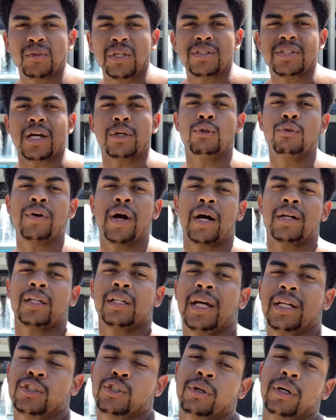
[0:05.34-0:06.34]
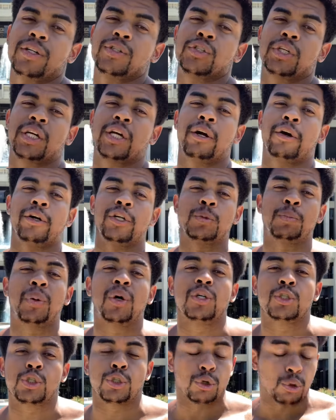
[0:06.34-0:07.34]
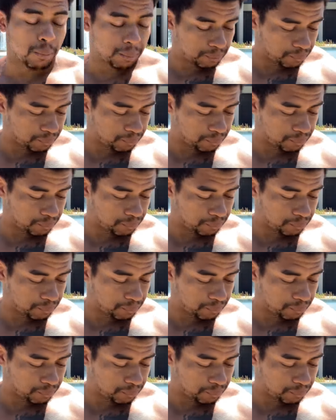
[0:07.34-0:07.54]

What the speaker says: is that you've got to let your insecurities push you.